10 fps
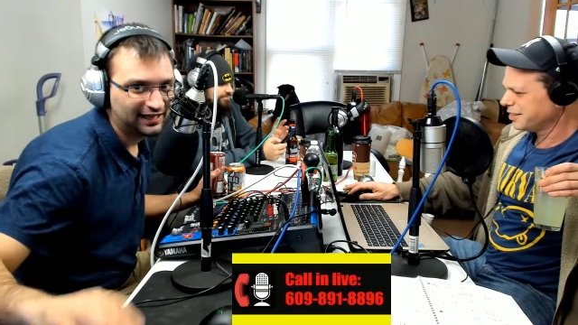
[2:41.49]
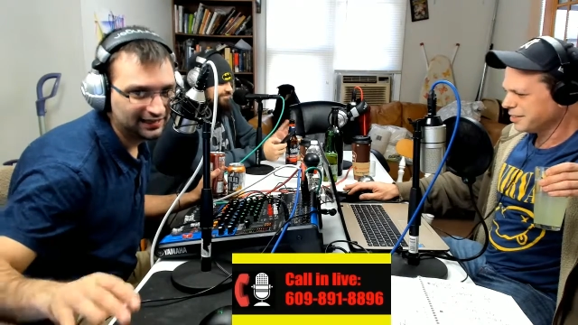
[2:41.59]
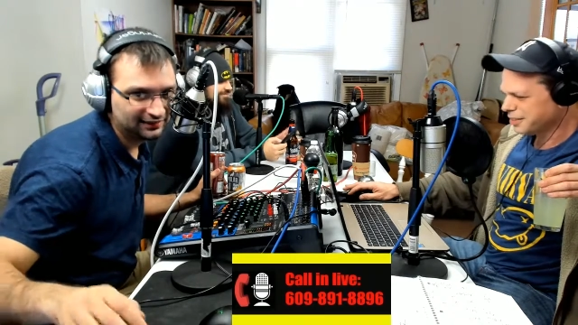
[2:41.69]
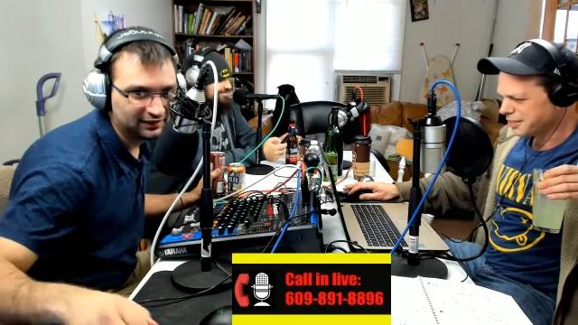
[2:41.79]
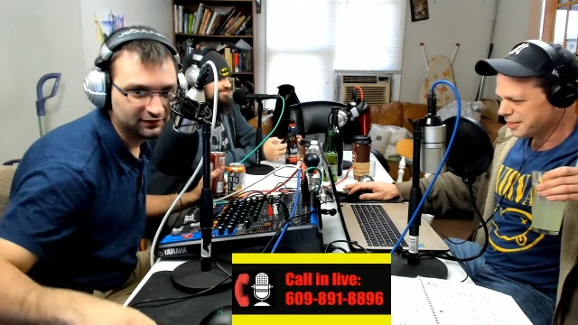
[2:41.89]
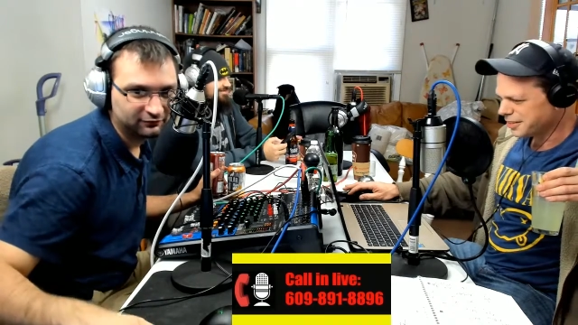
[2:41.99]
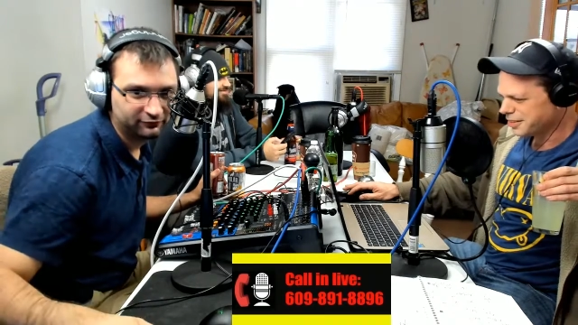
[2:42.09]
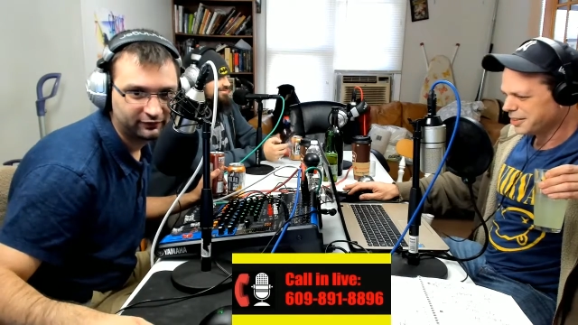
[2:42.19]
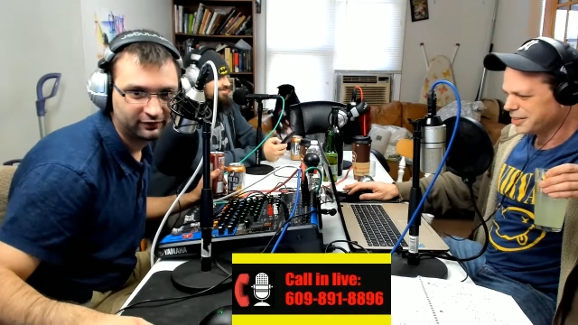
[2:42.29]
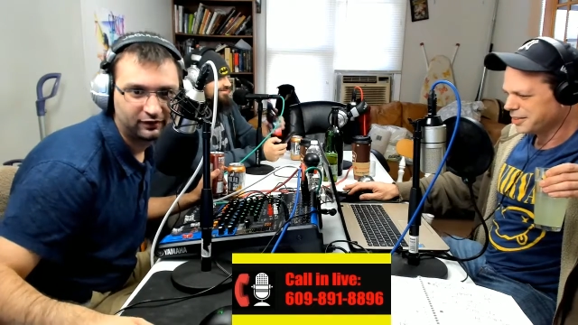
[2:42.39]
Speaker 1: I love
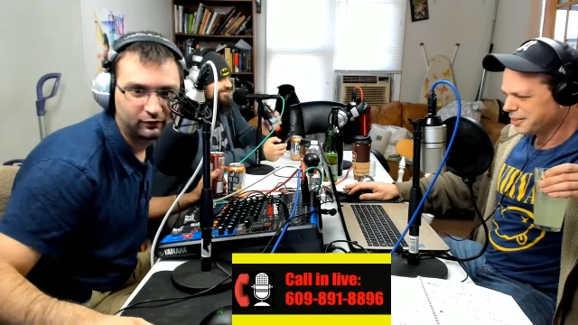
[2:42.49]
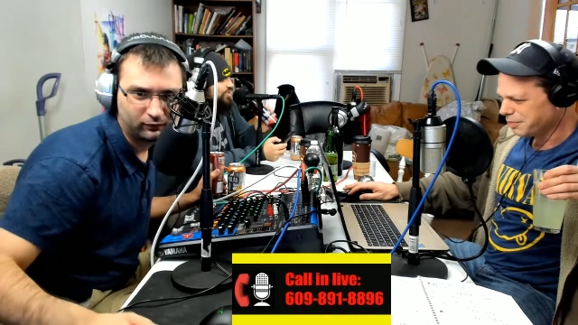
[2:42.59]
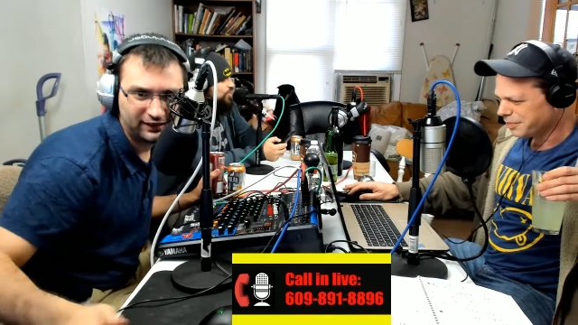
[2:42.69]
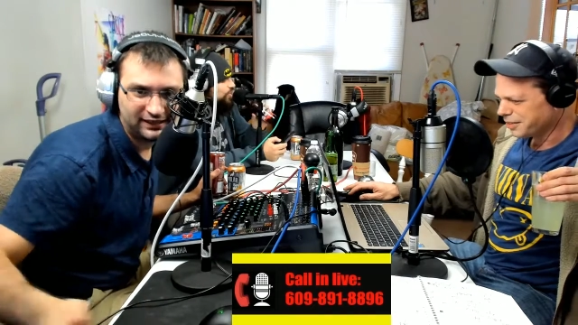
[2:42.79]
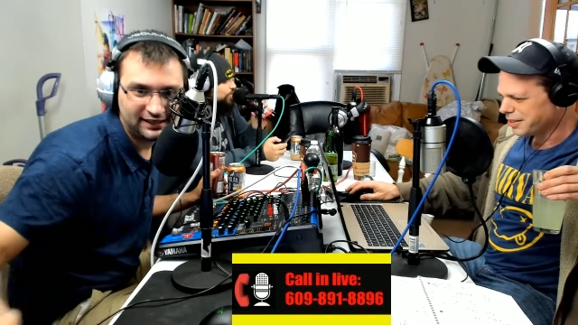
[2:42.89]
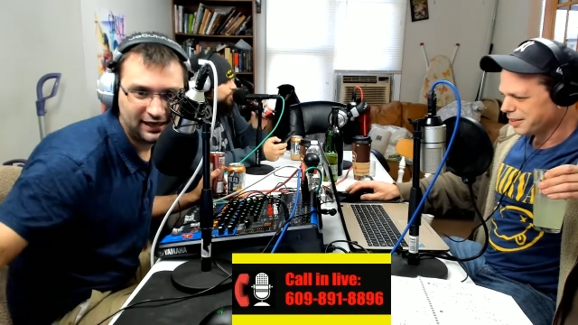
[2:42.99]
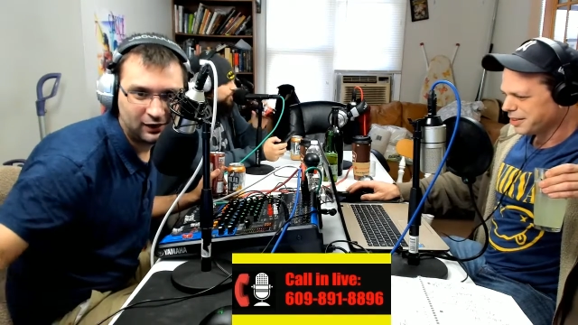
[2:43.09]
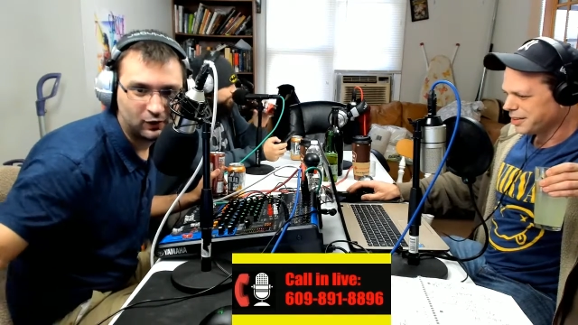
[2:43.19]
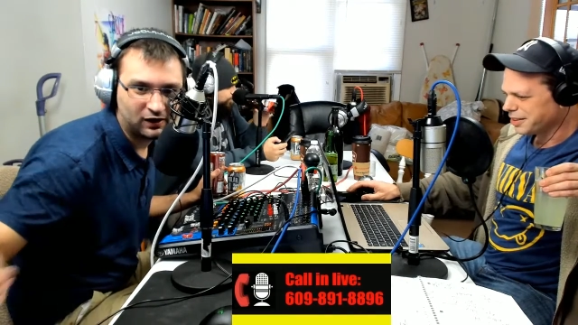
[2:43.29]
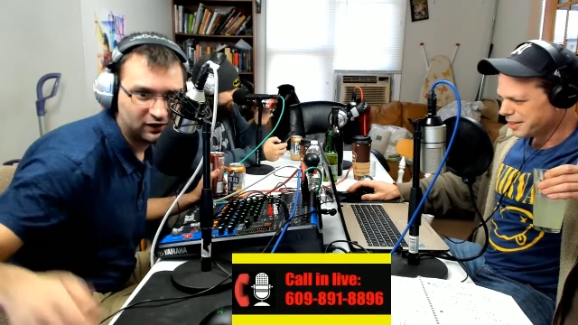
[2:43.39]
when he
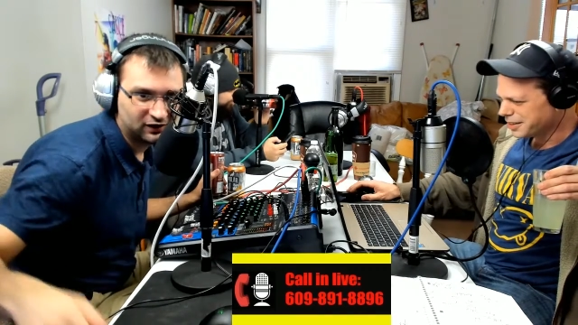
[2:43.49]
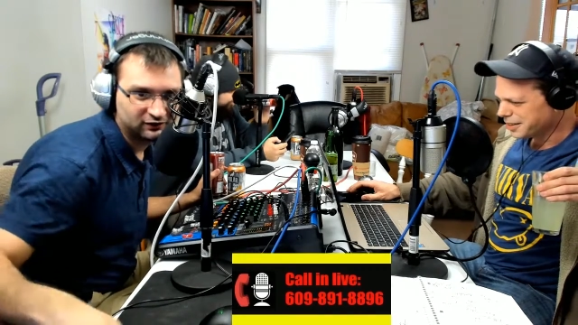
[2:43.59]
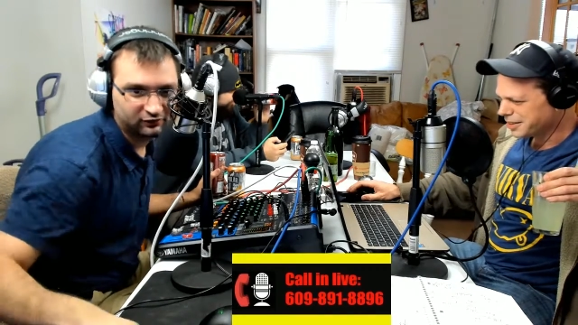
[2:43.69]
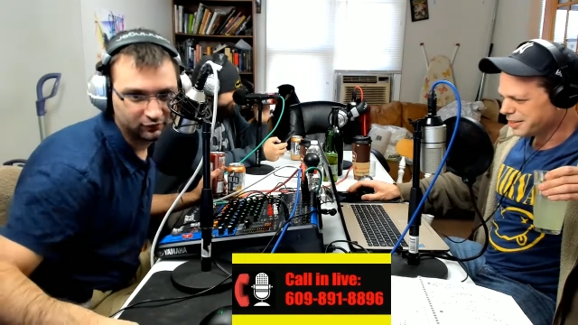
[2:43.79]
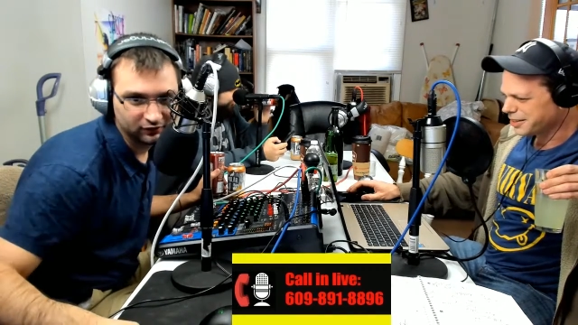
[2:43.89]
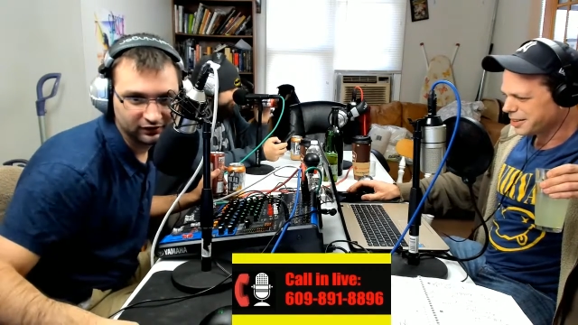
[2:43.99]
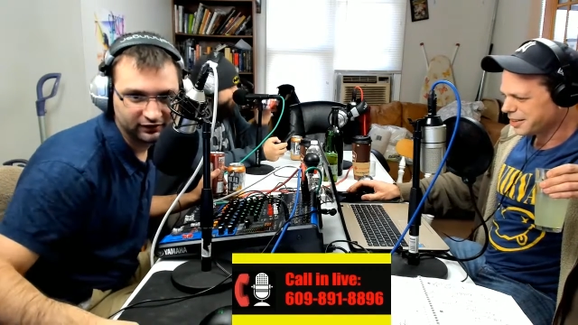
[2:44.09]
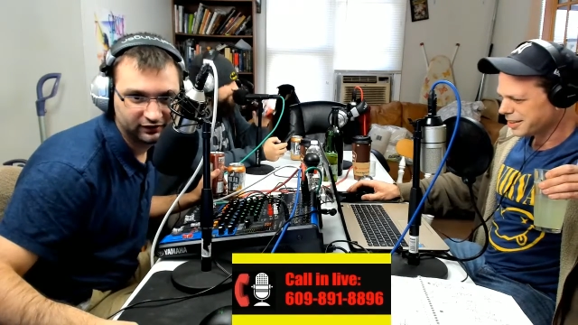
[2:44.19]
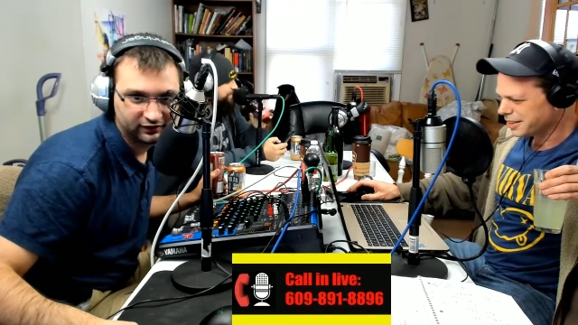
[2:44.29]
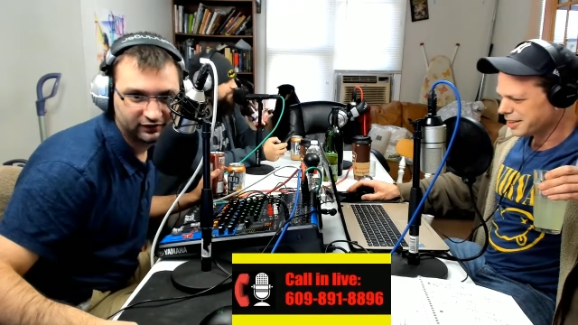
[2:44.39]
go on
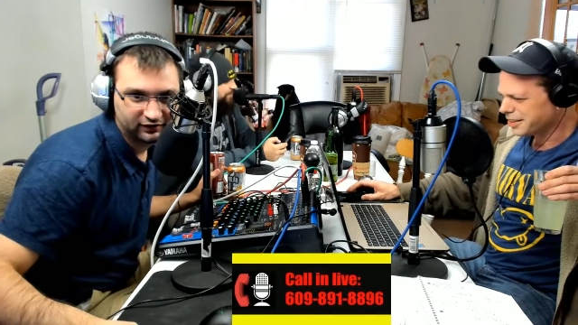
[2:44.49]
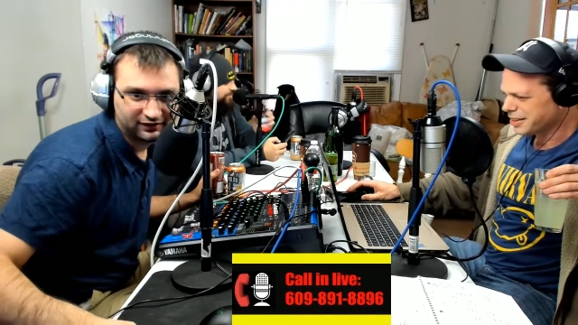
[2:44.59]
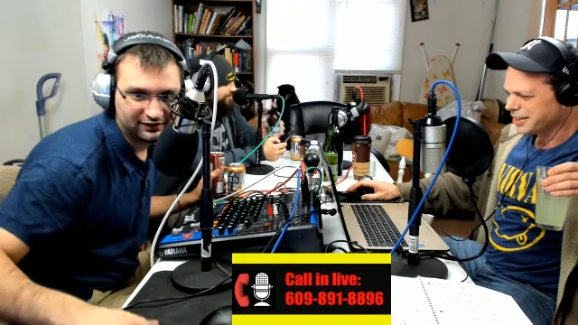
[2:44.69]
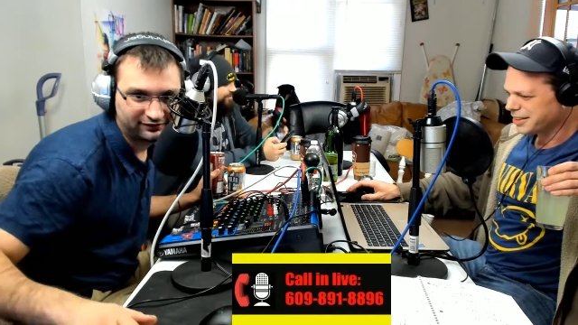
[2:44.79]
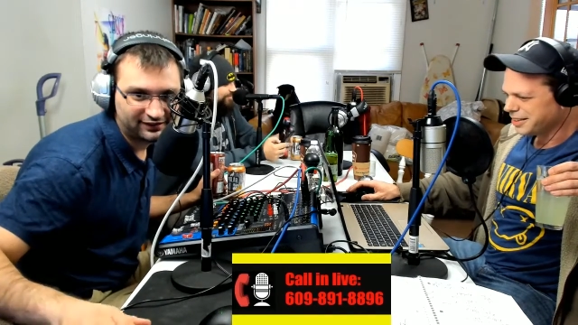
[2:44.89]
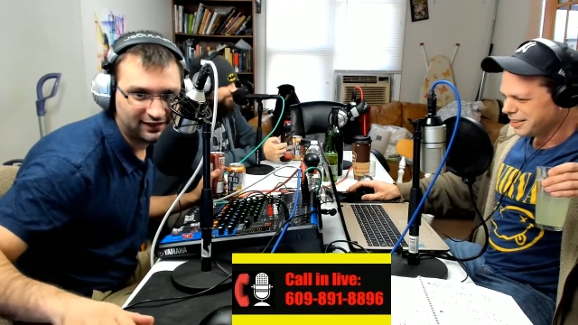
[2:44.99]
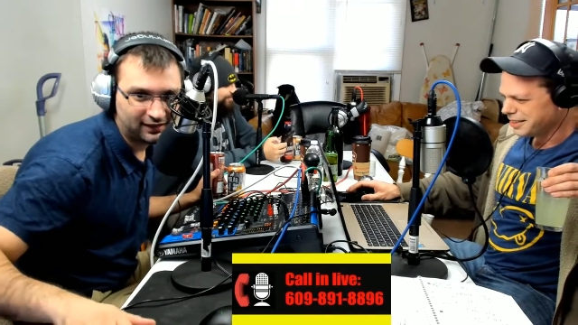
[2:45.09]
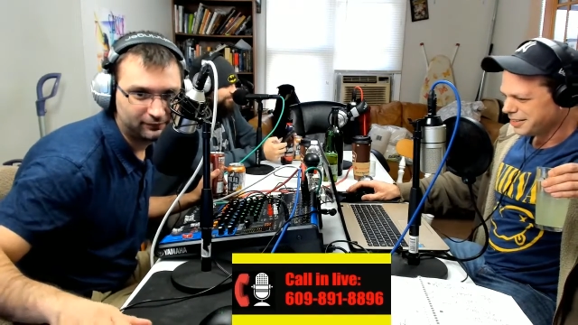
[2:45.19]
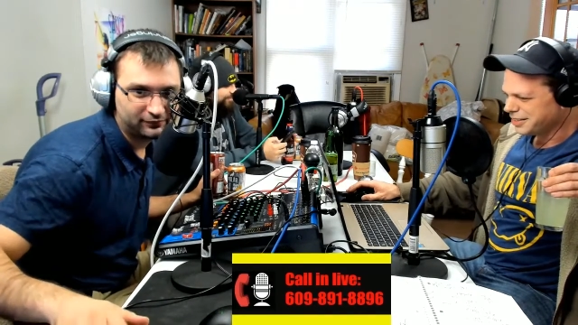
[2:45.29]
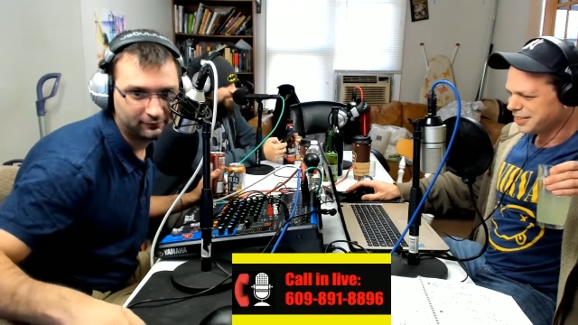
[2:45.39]
tour, cause he
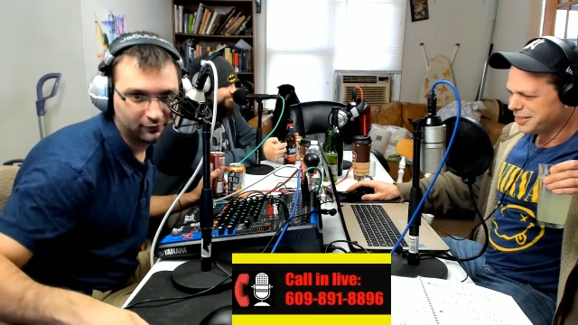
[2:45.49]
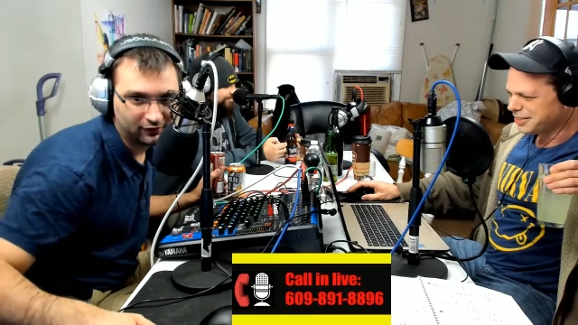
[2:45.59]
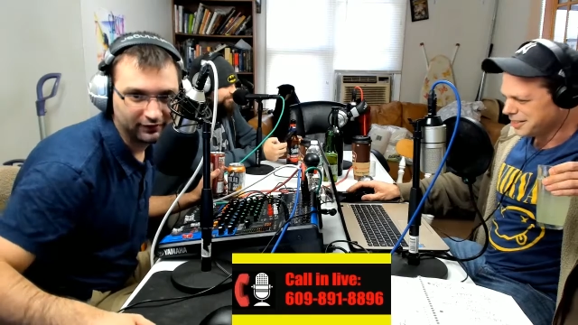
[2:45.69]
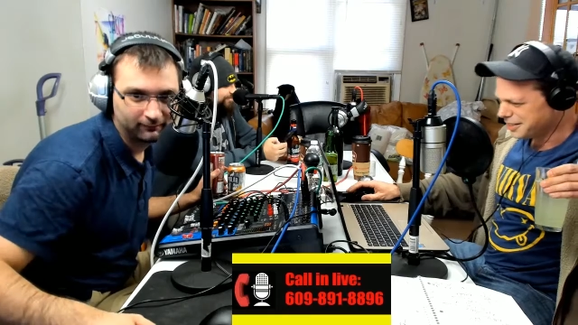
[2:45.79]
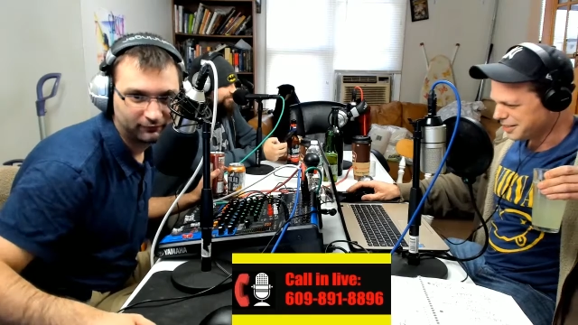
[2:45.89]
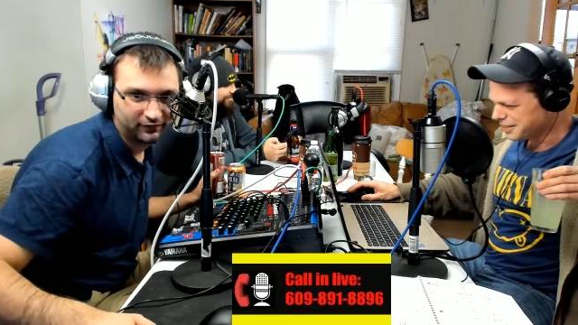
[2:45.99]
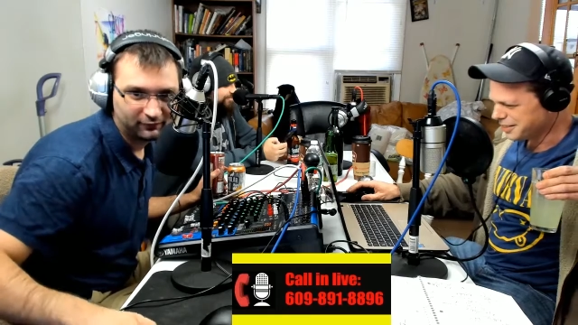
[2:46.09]
comes more.